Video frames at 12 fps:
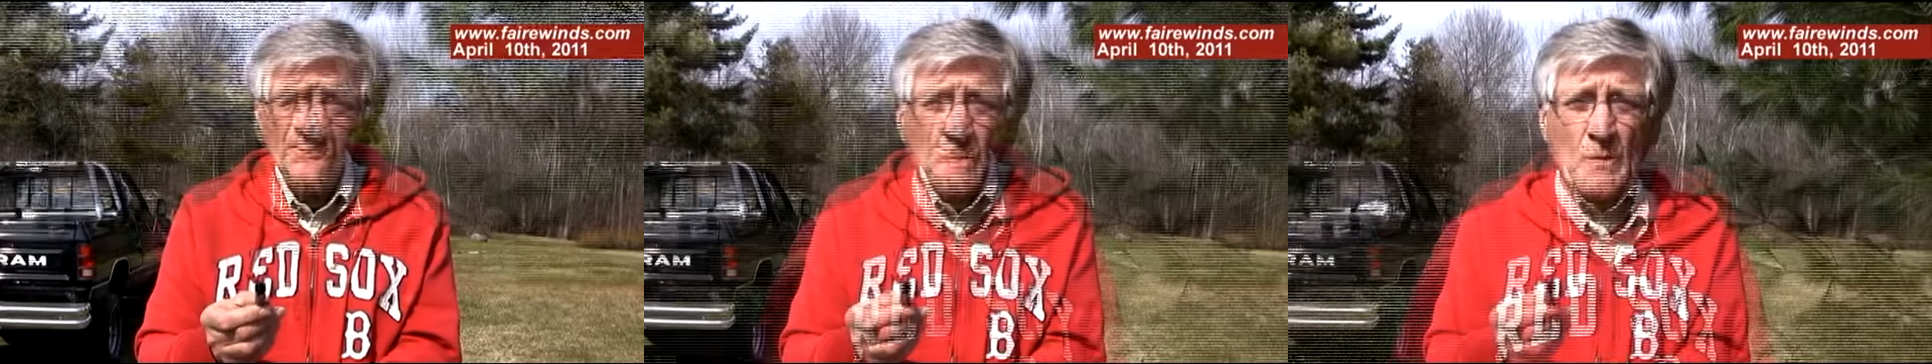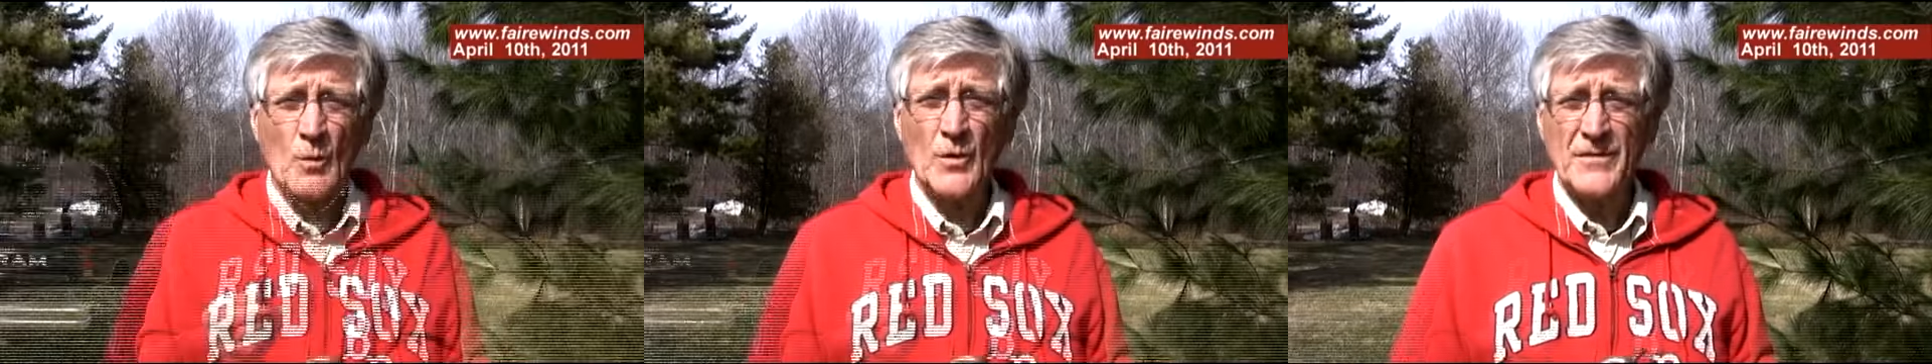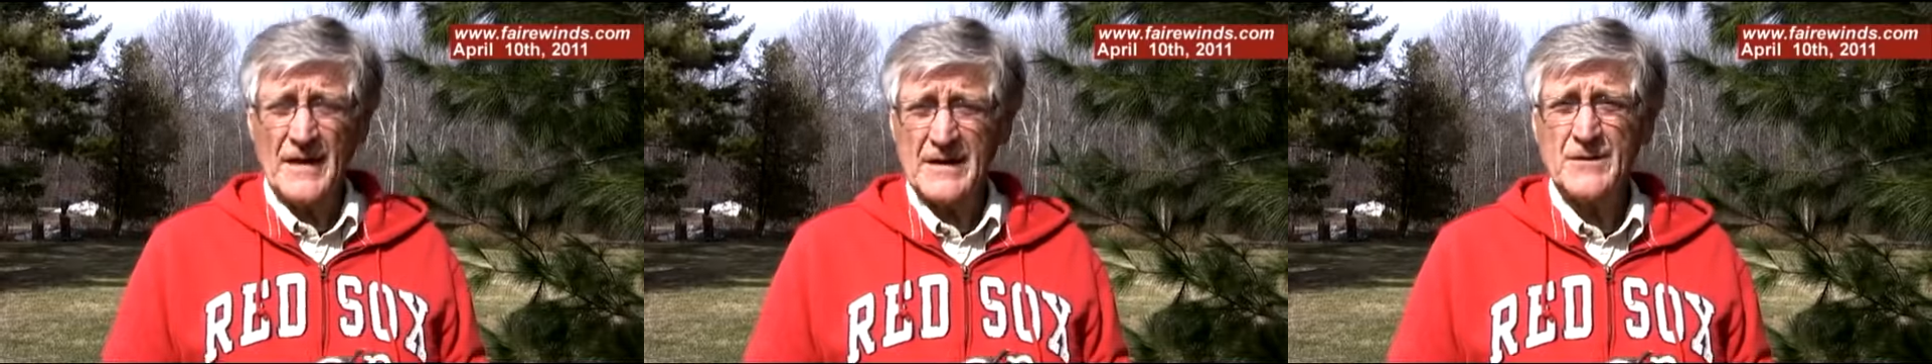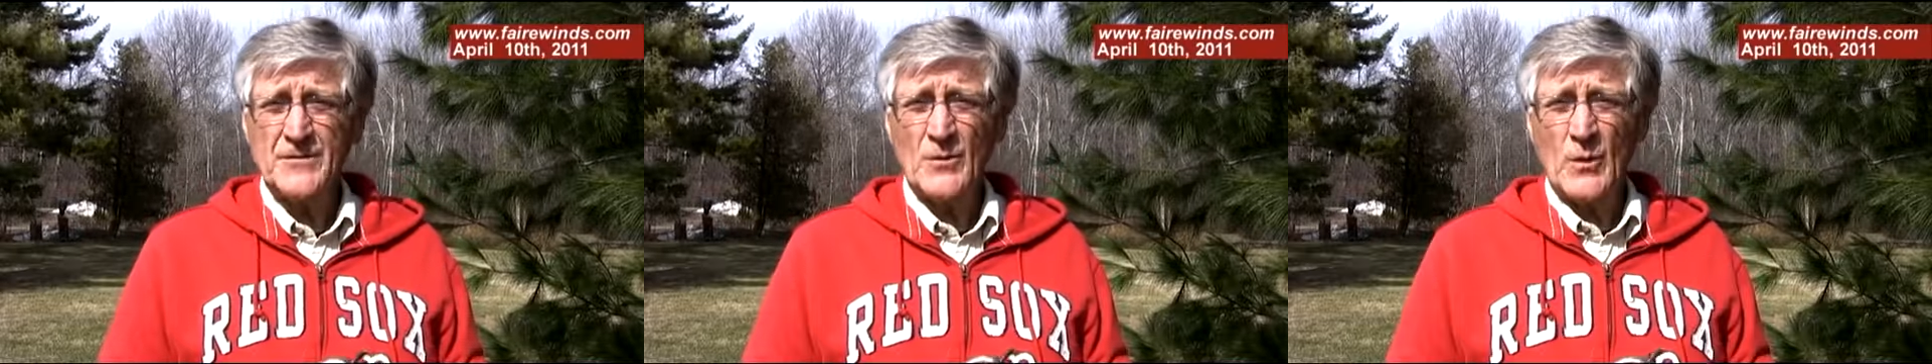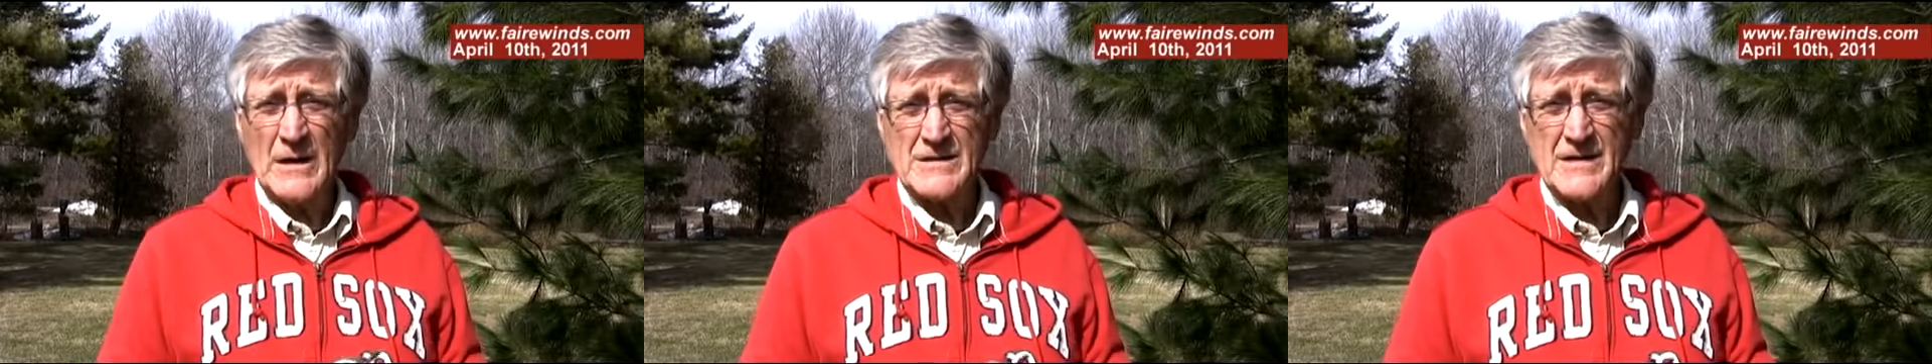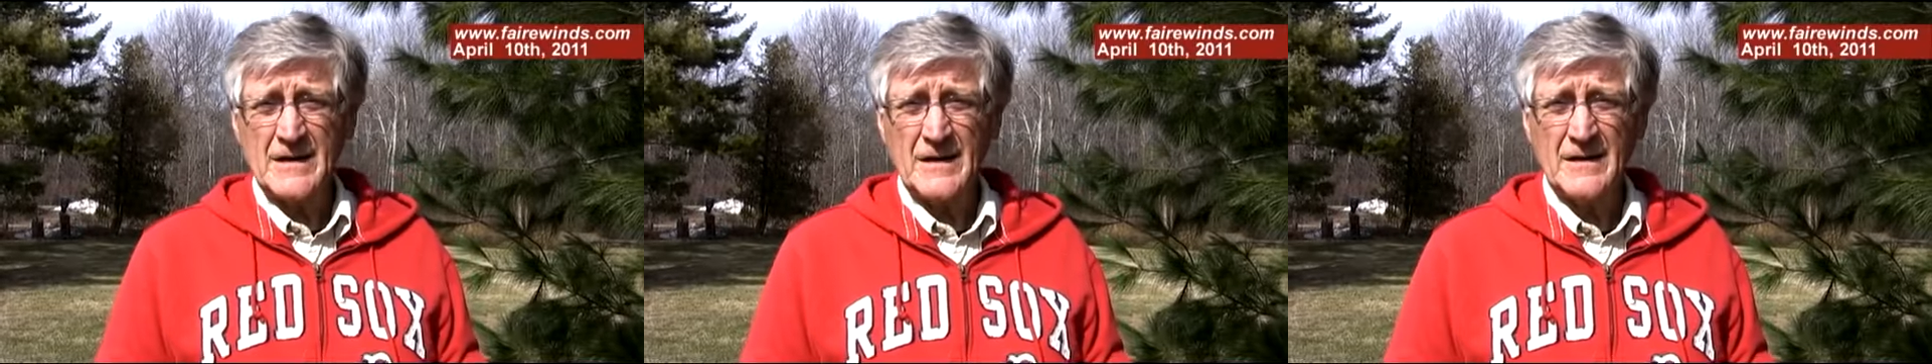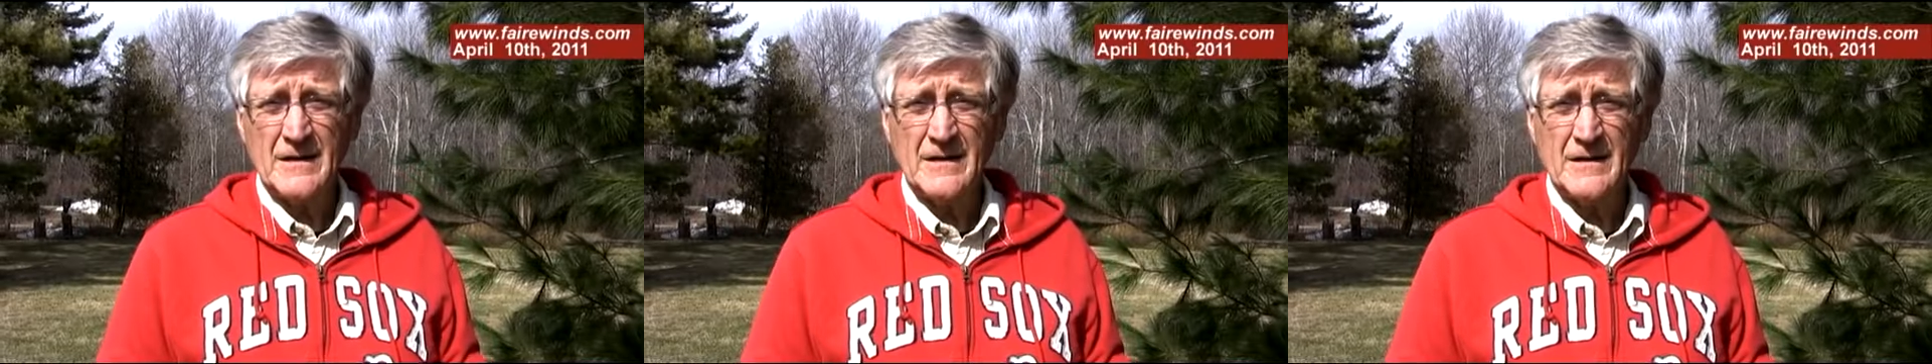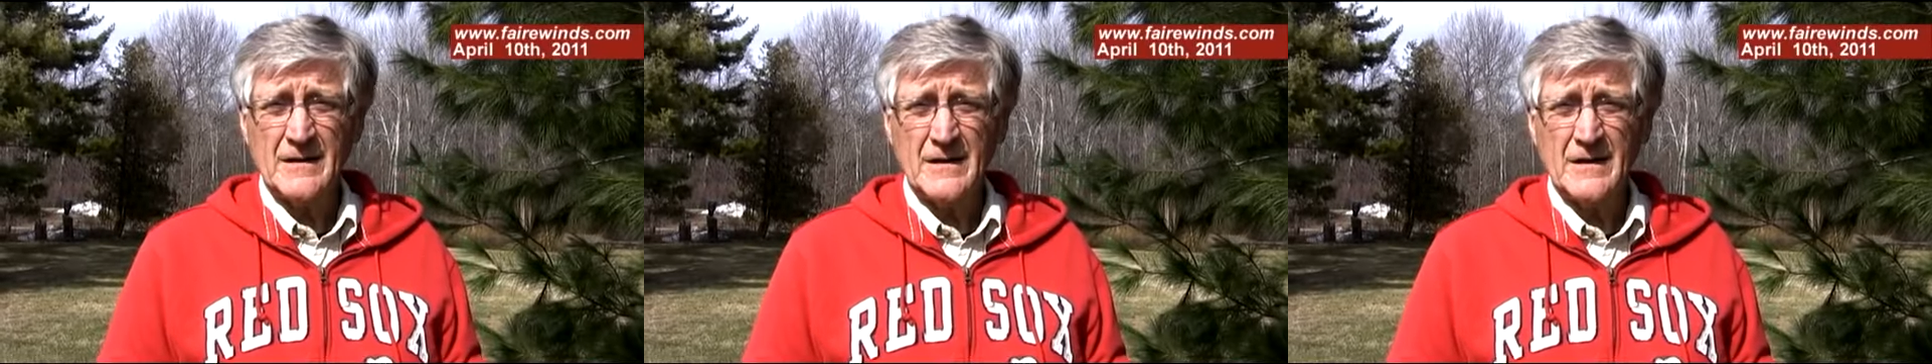Well, thank you for watching.
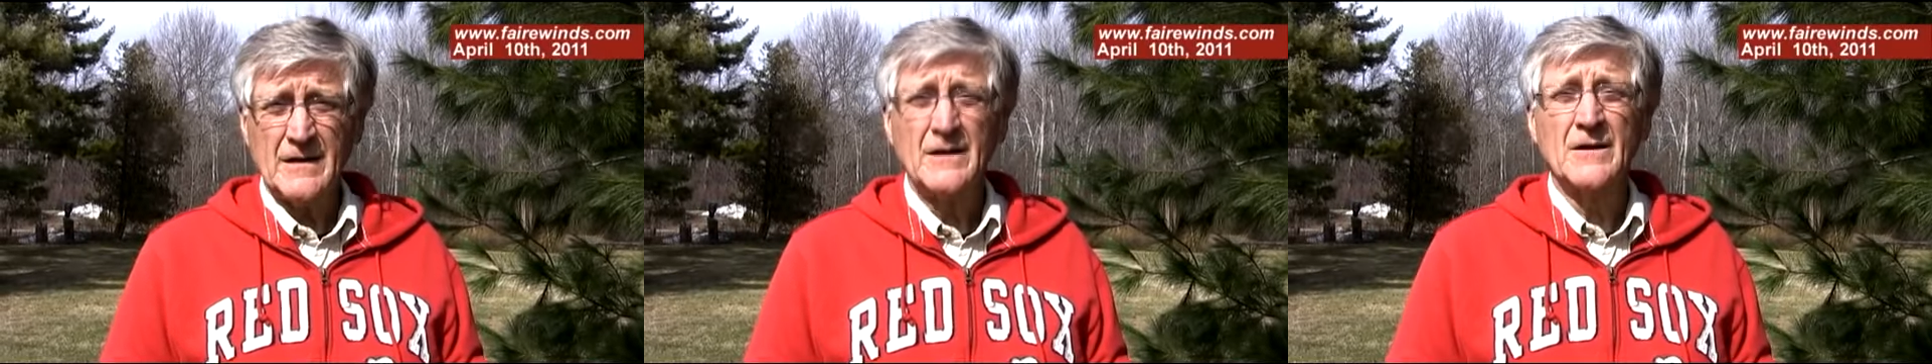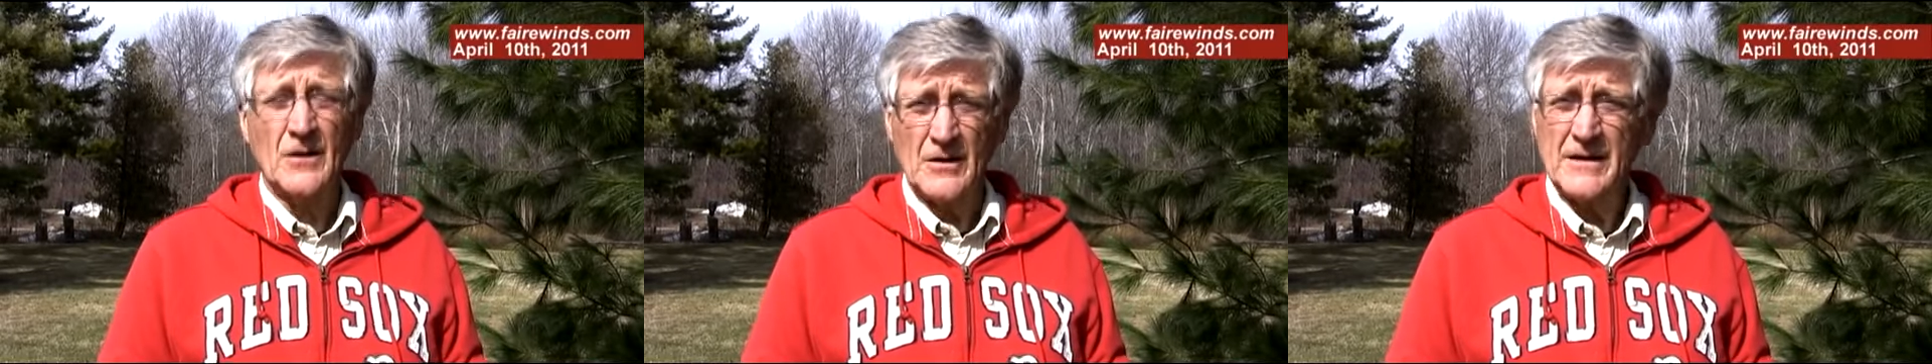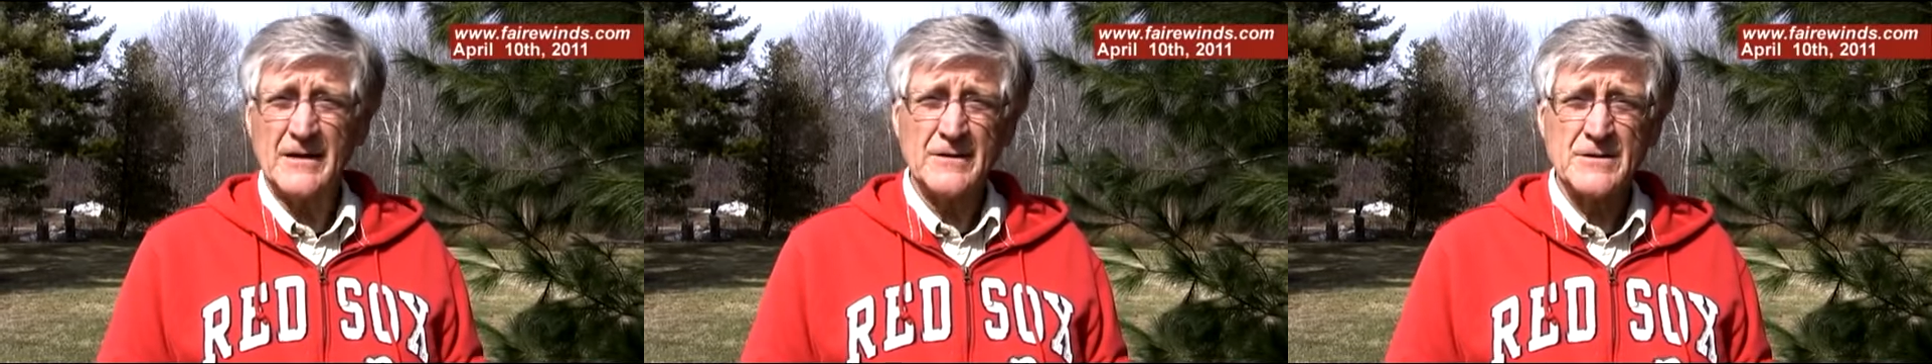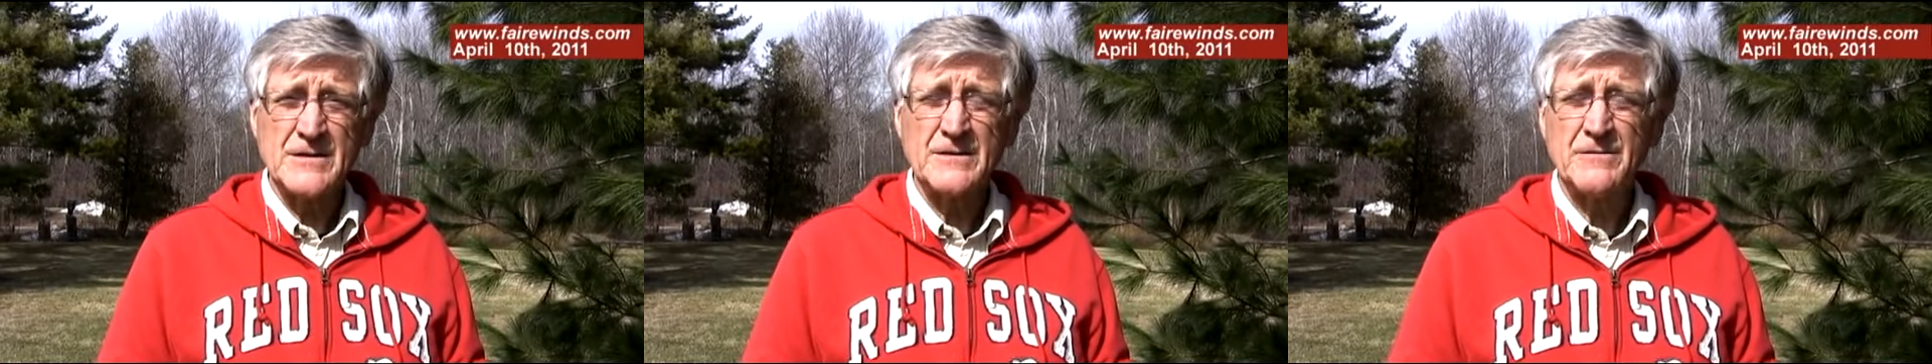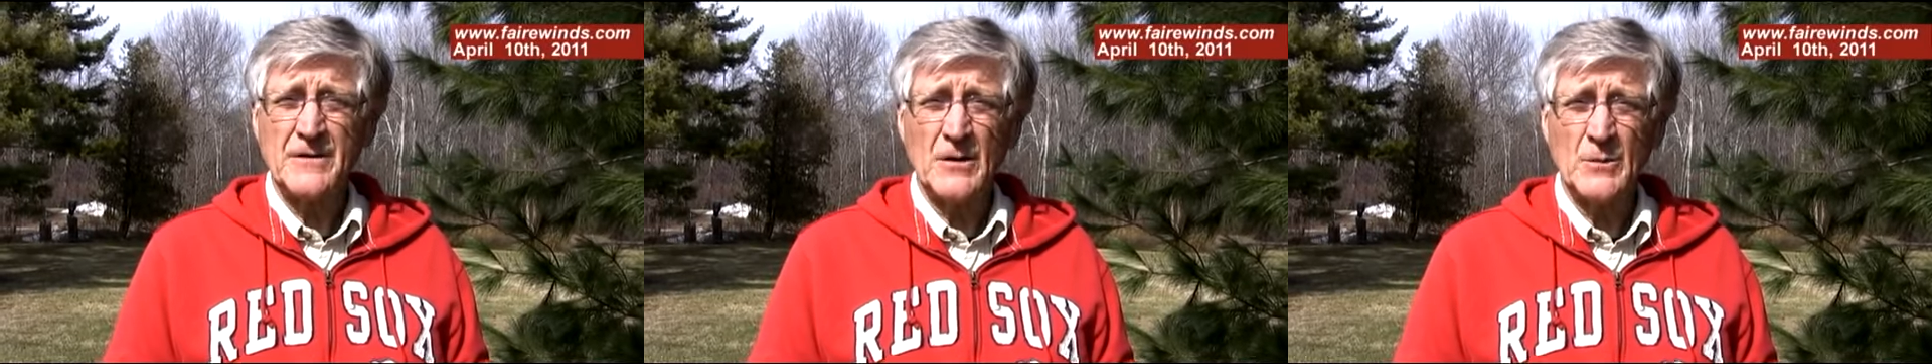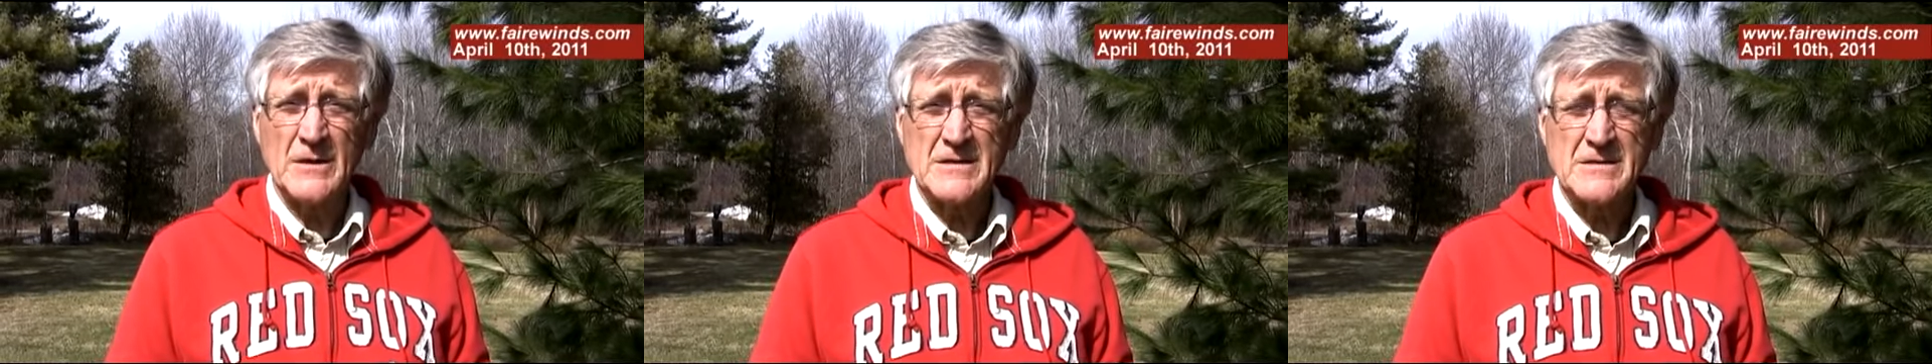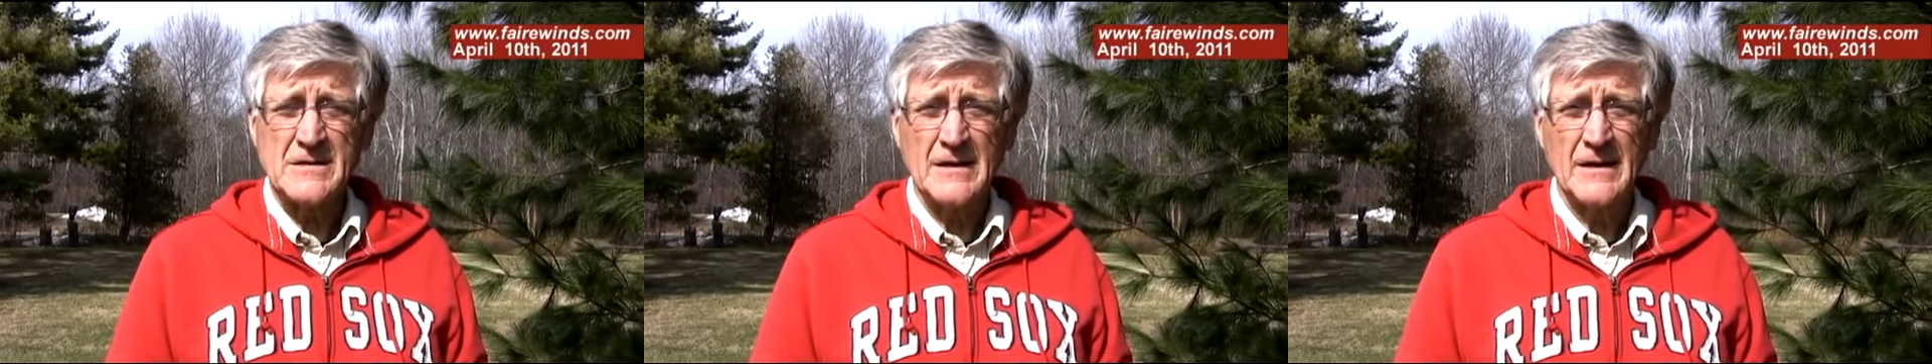Arnie Gundersen, Fairewinds,